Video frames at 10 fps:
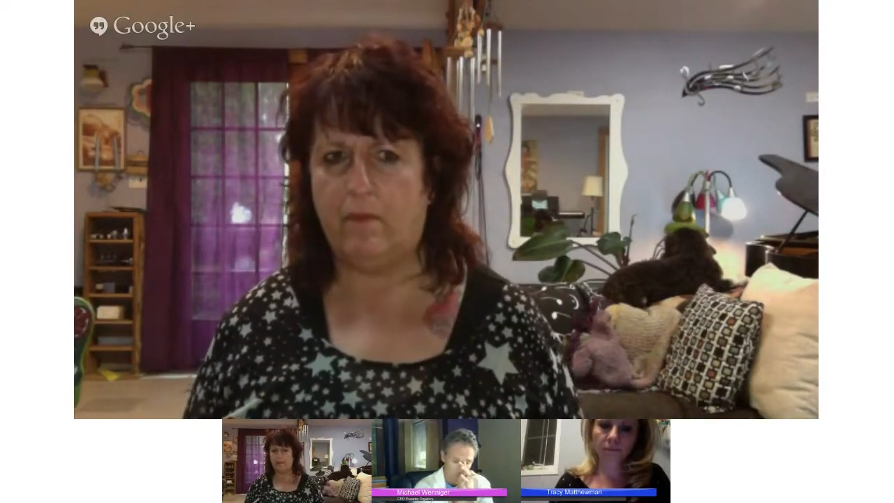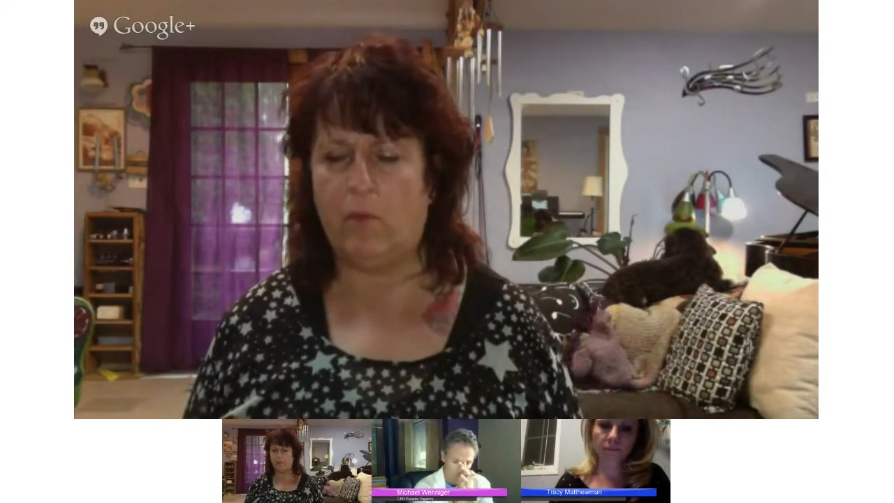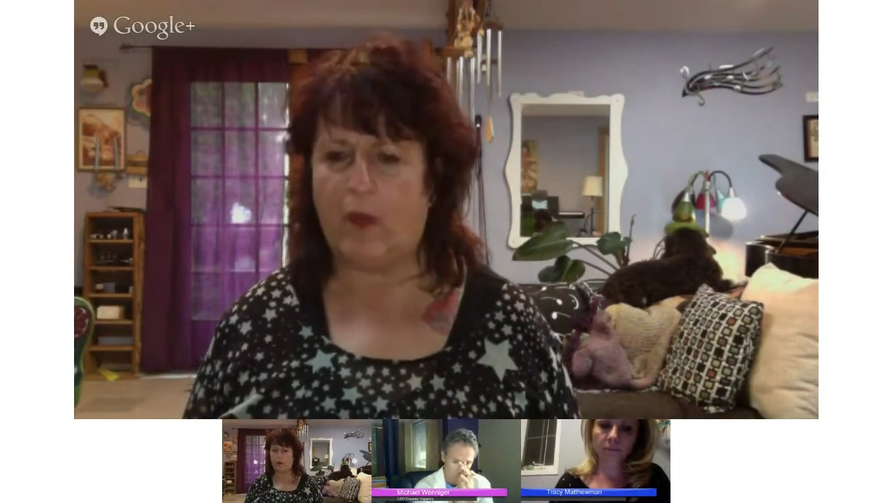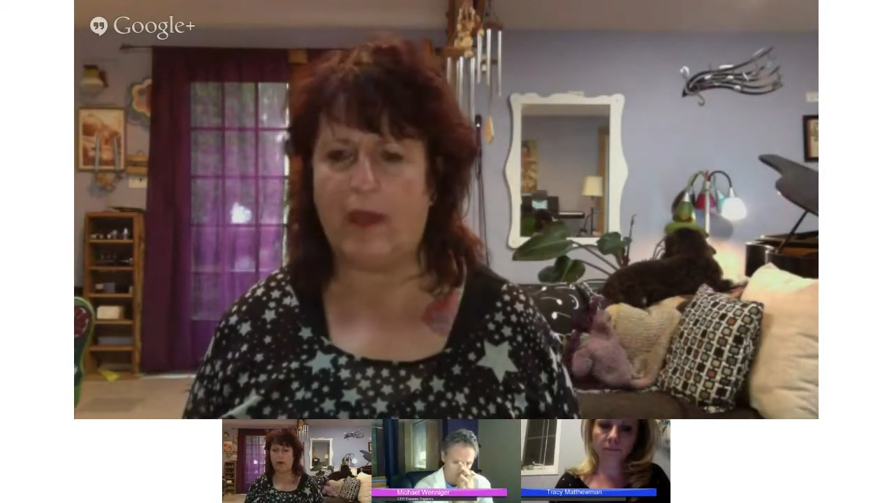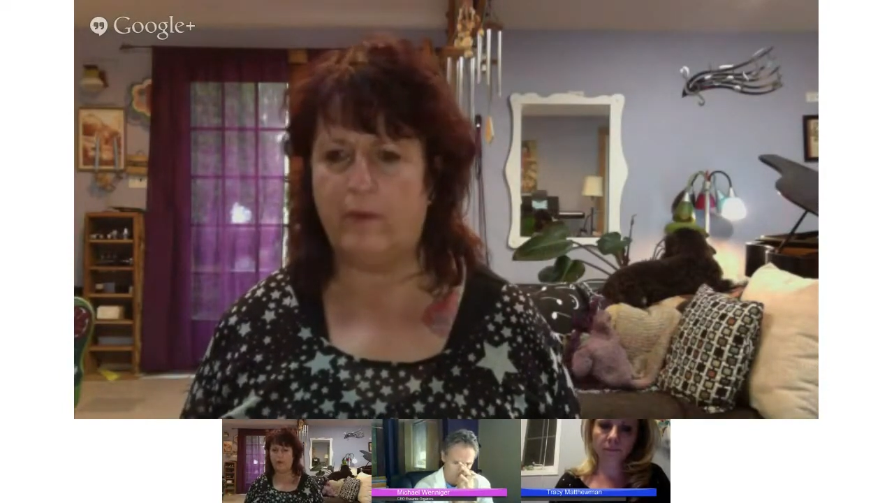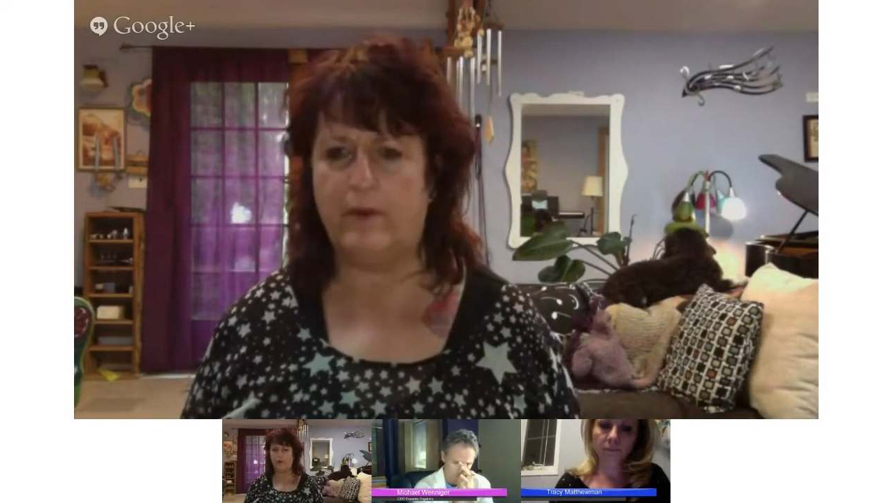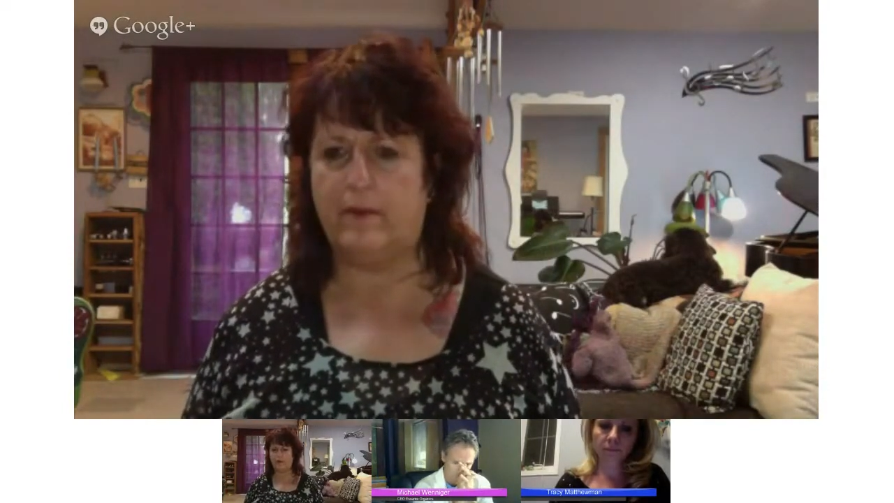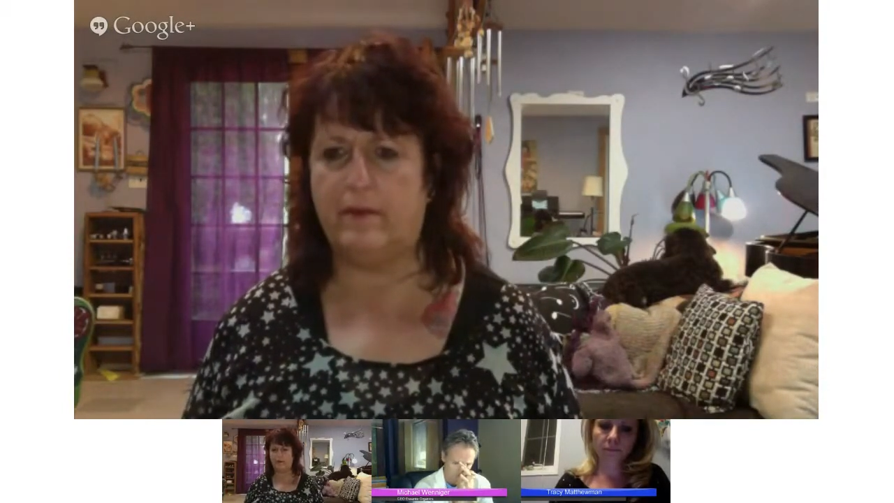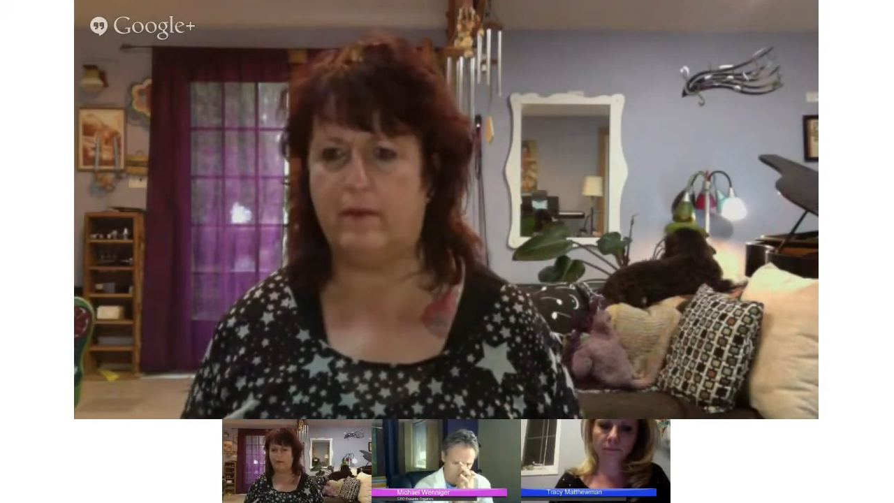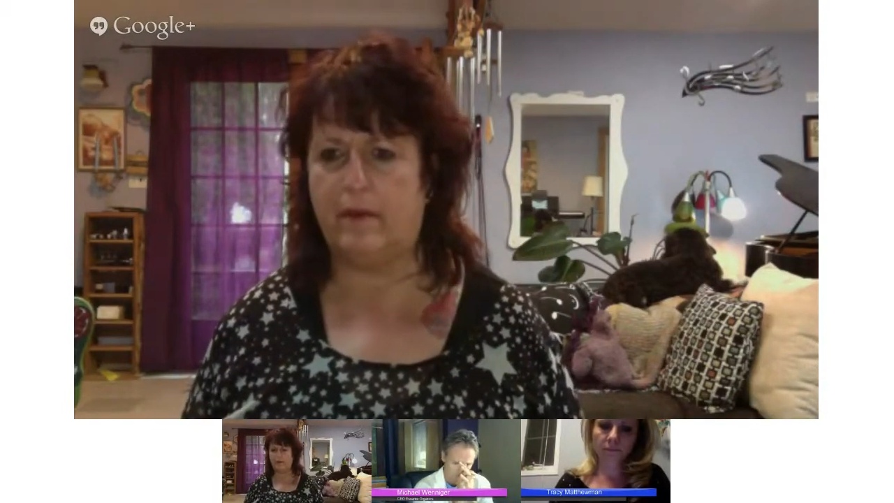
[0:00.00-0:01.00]
why
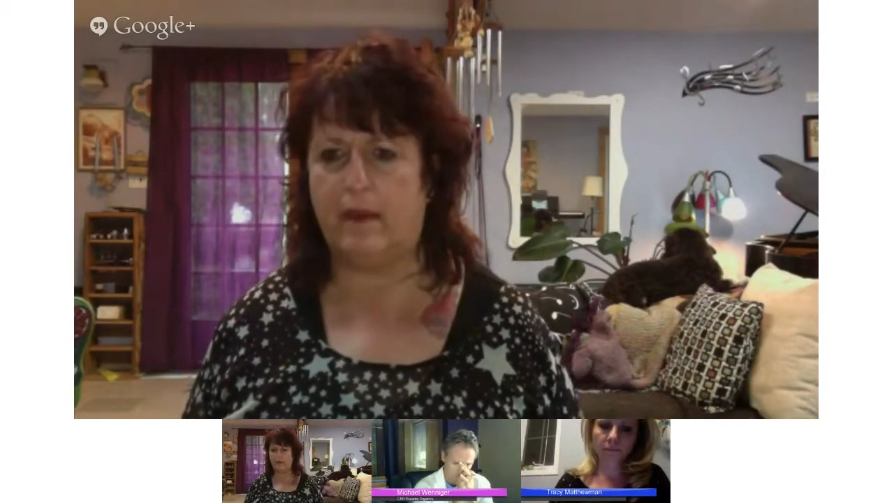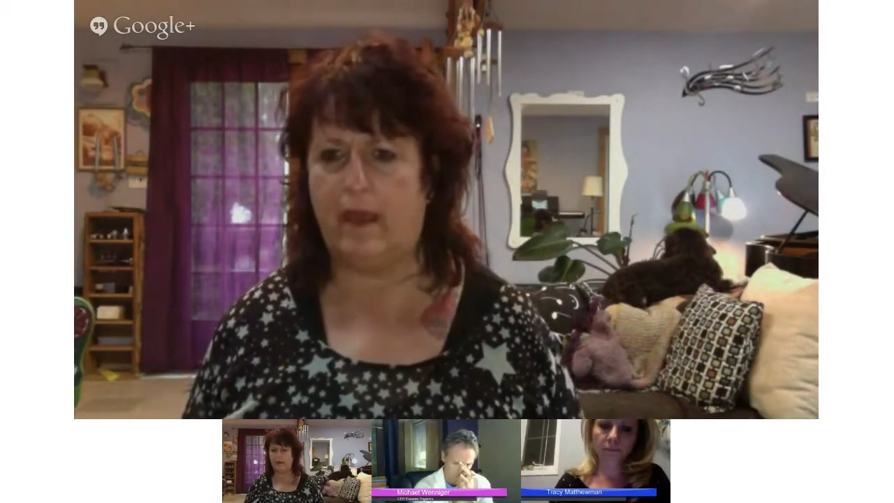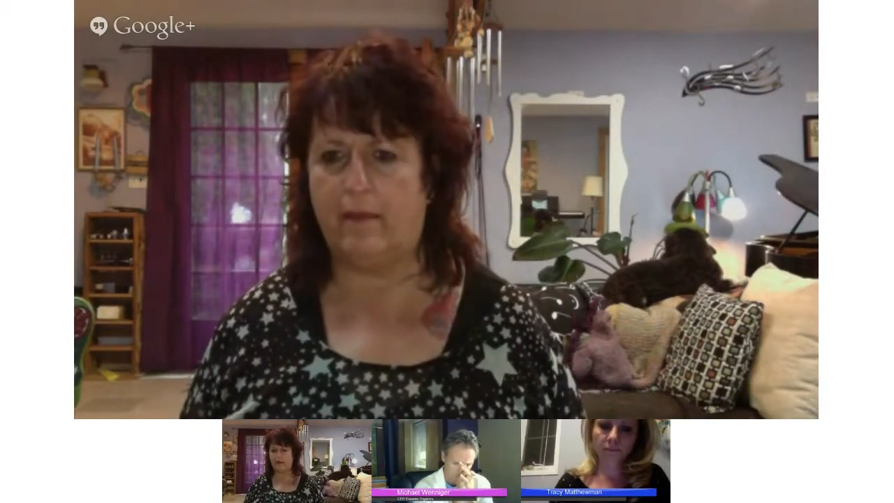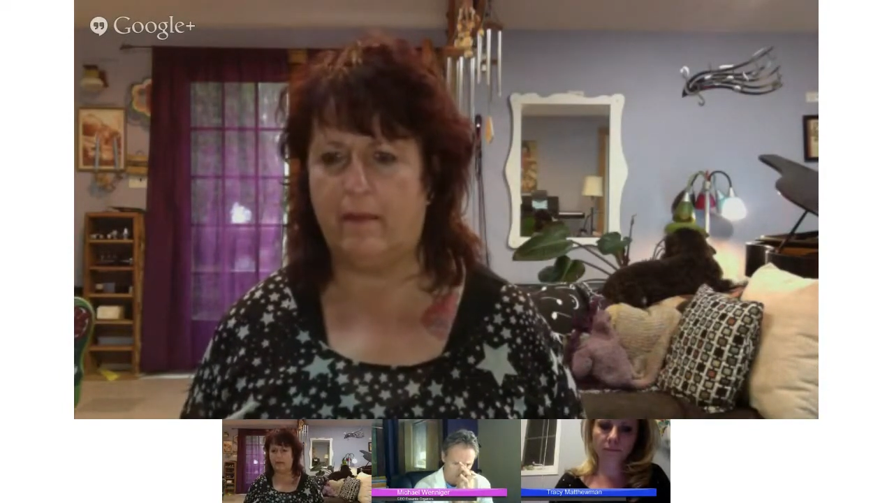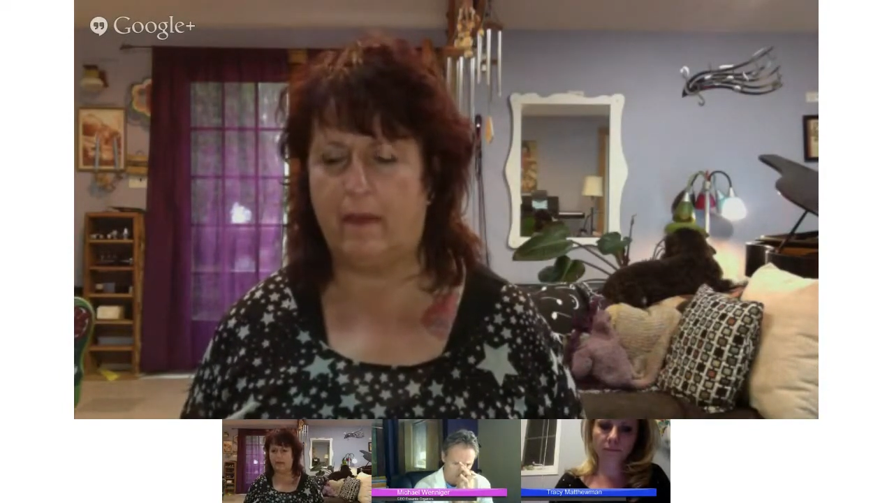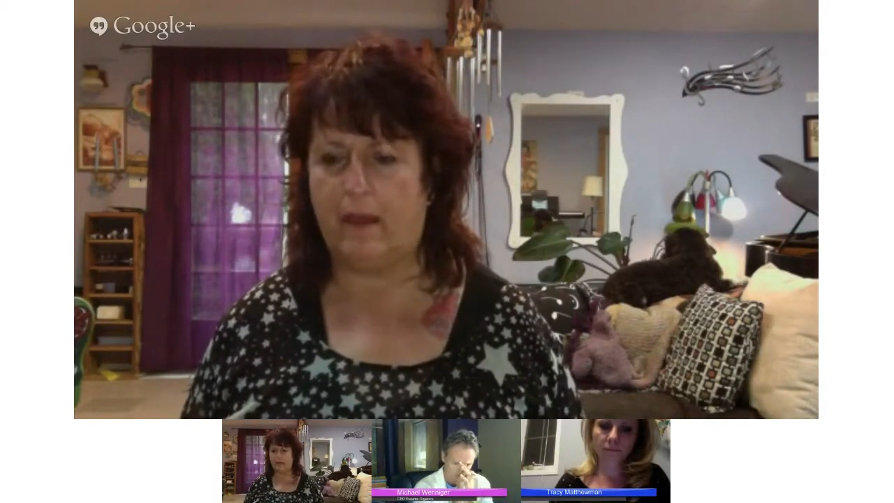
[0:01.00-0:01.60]
would, uh,